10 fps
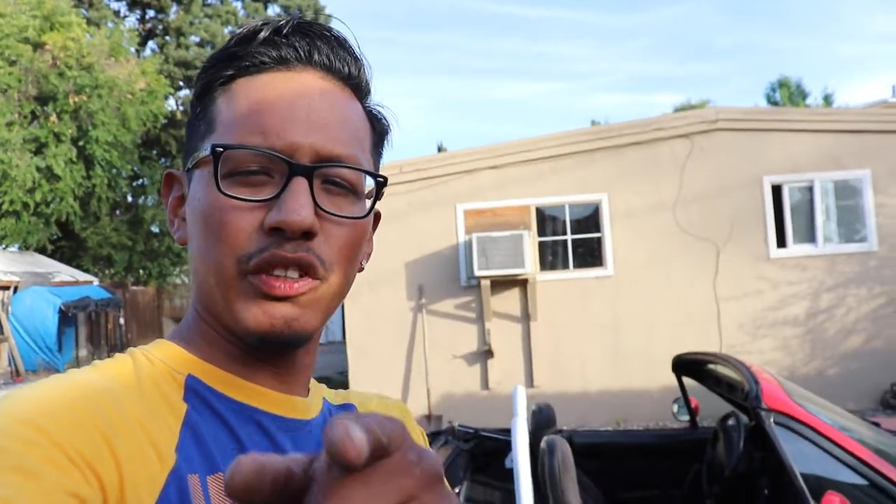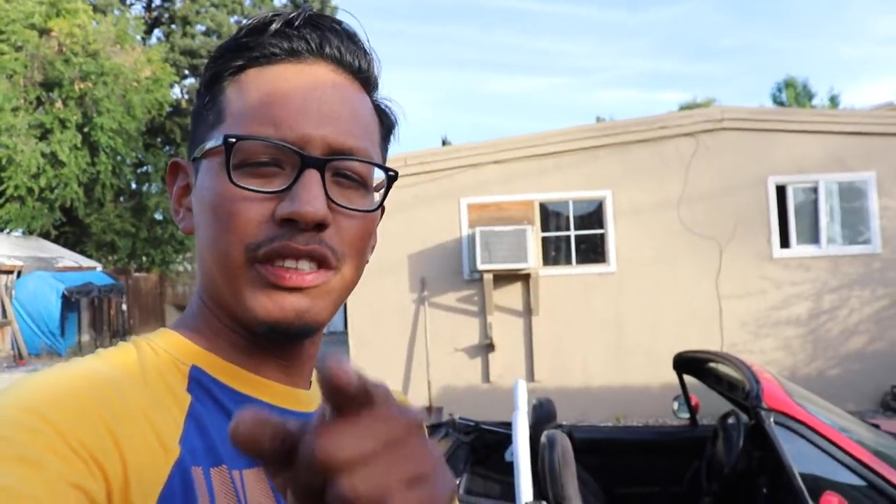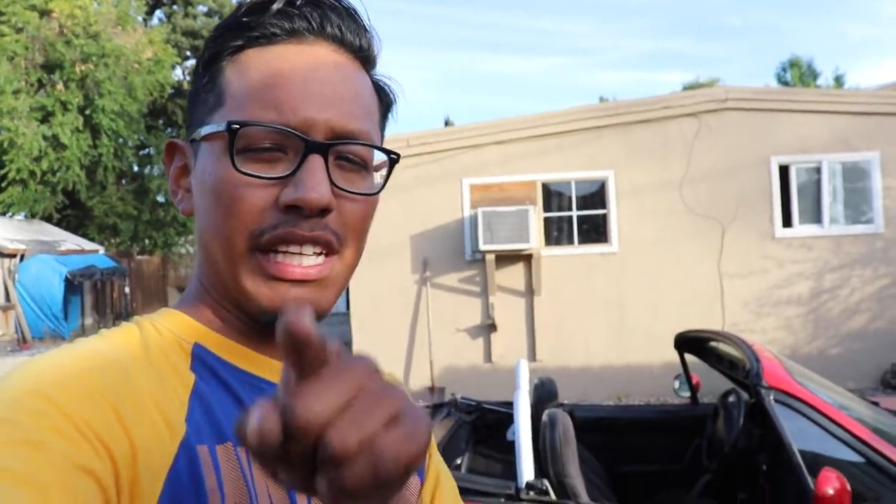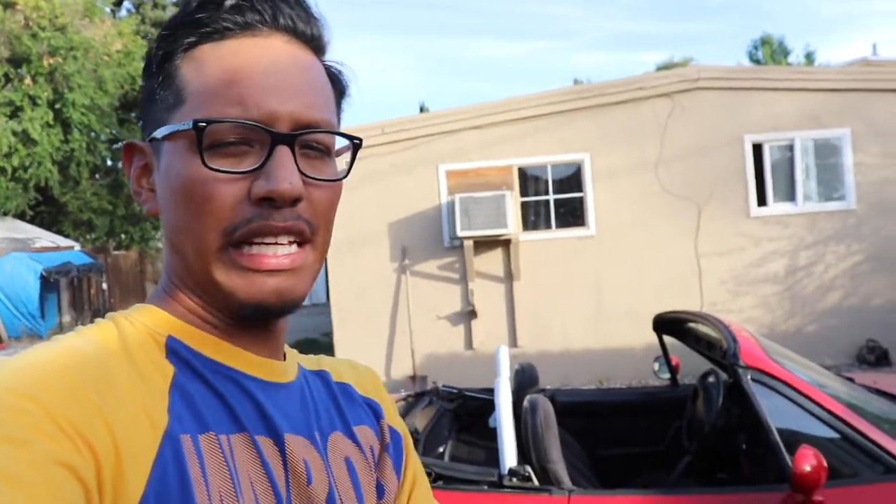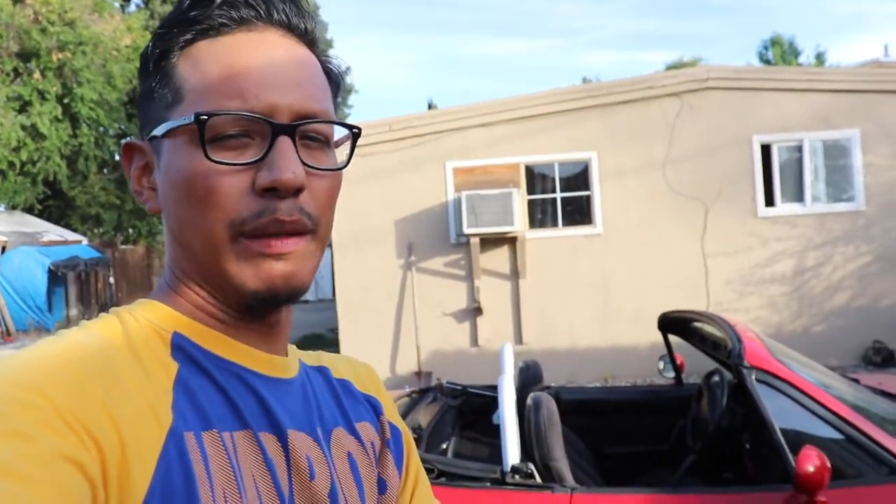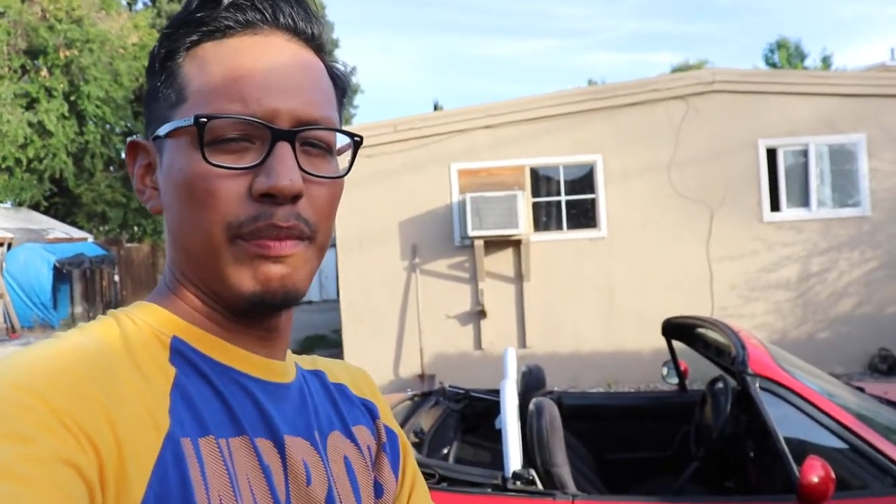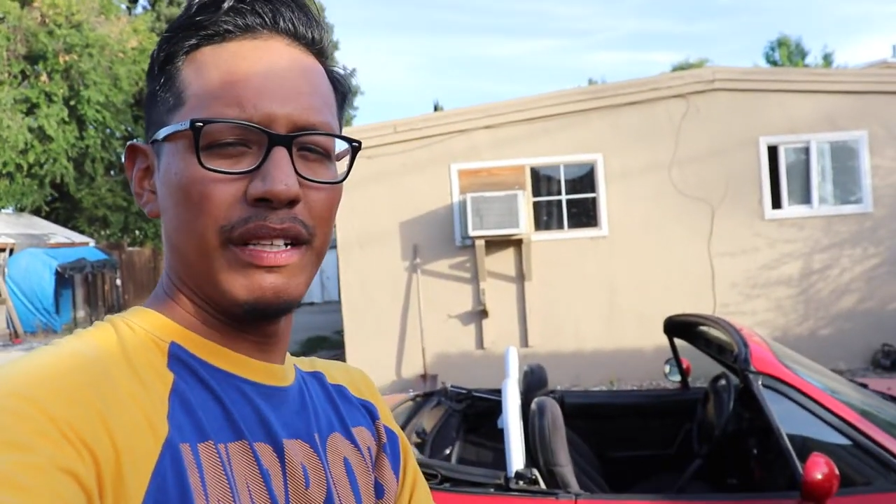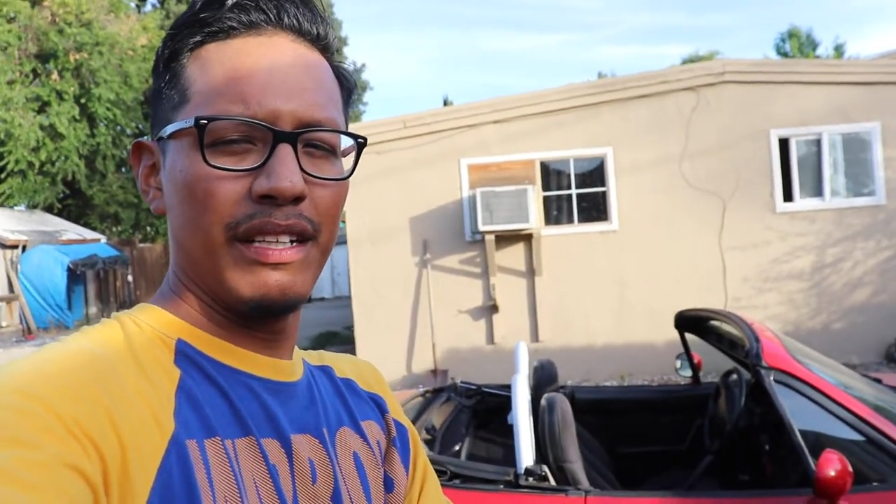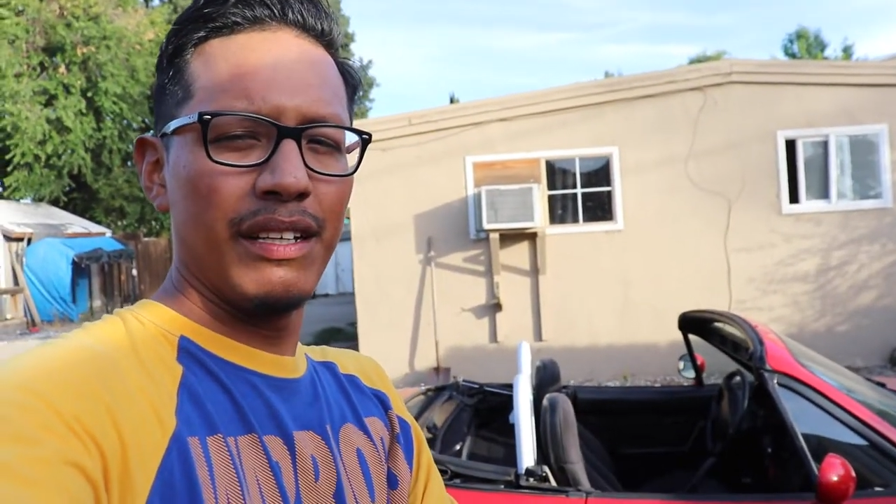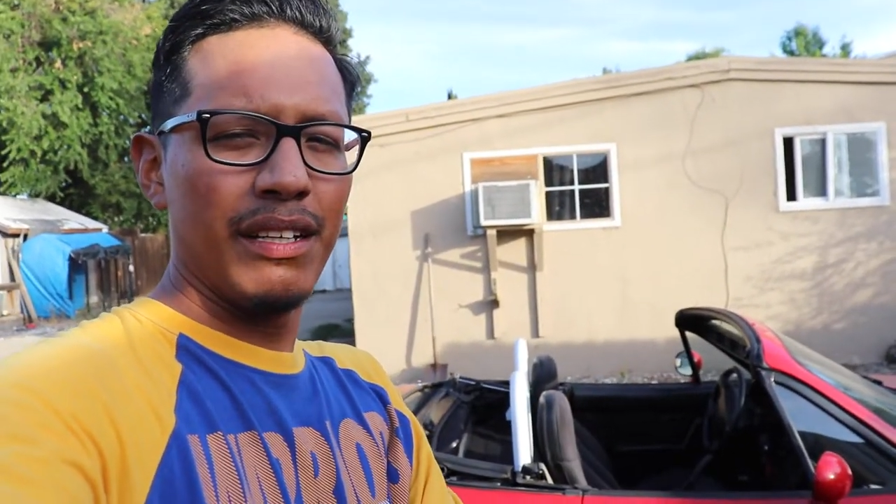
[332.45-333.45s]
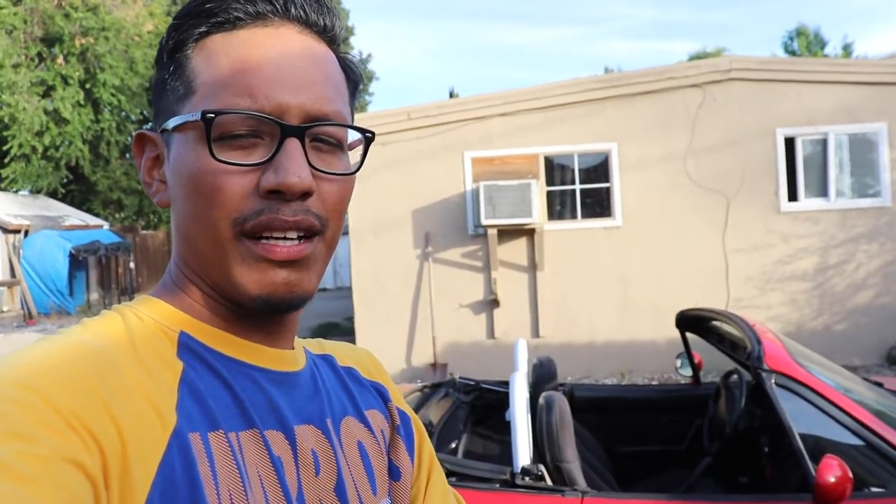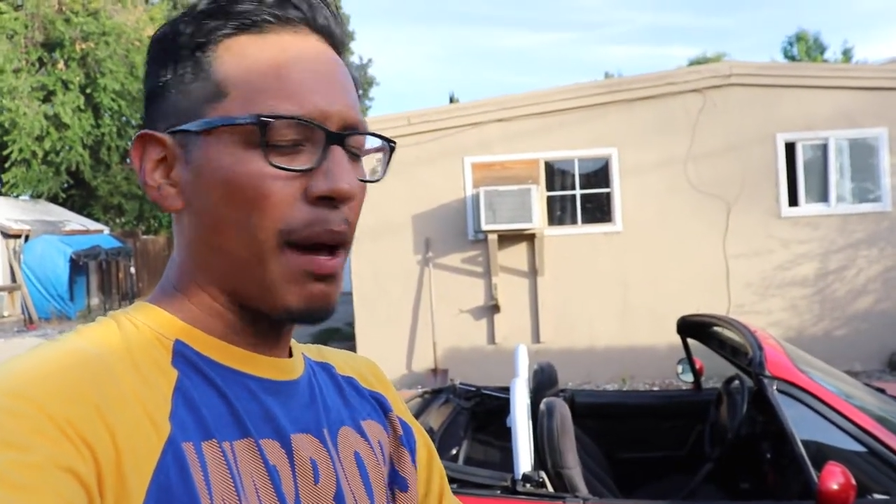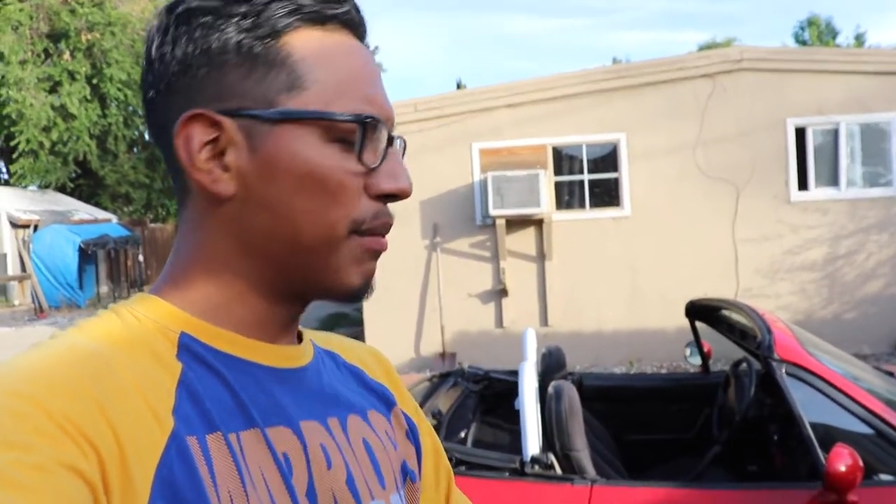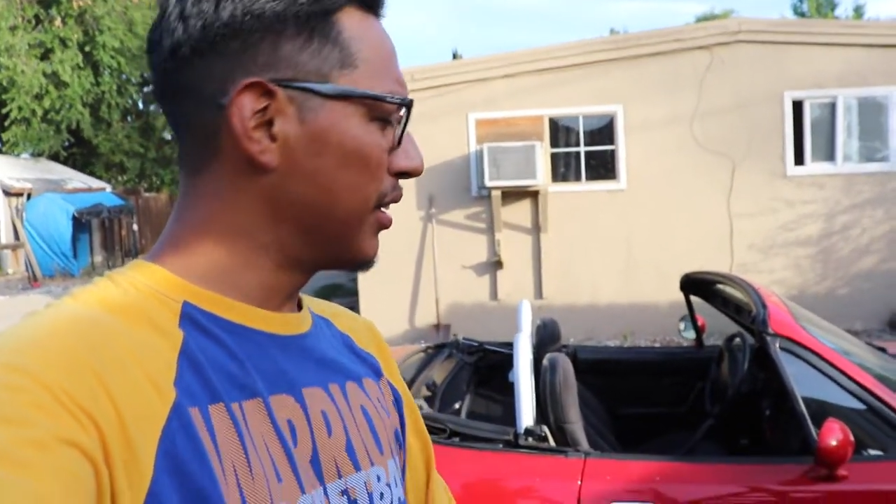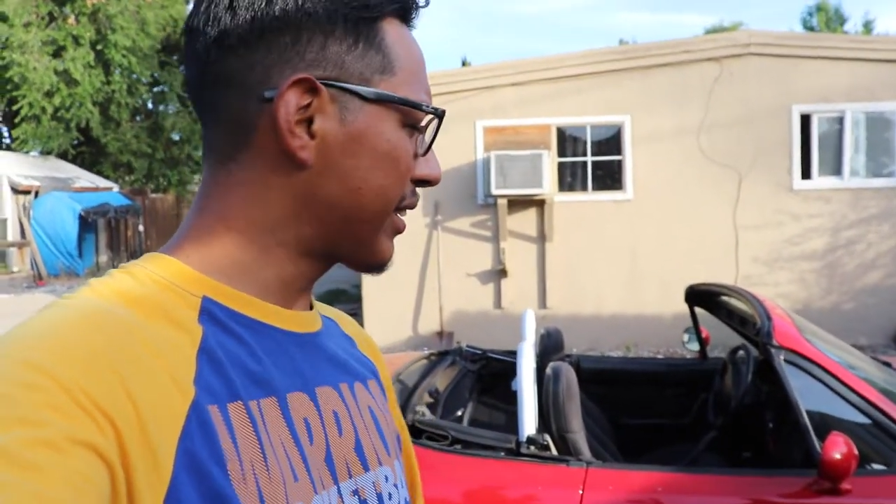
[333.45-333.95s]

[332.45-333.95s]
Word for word: setup. I've been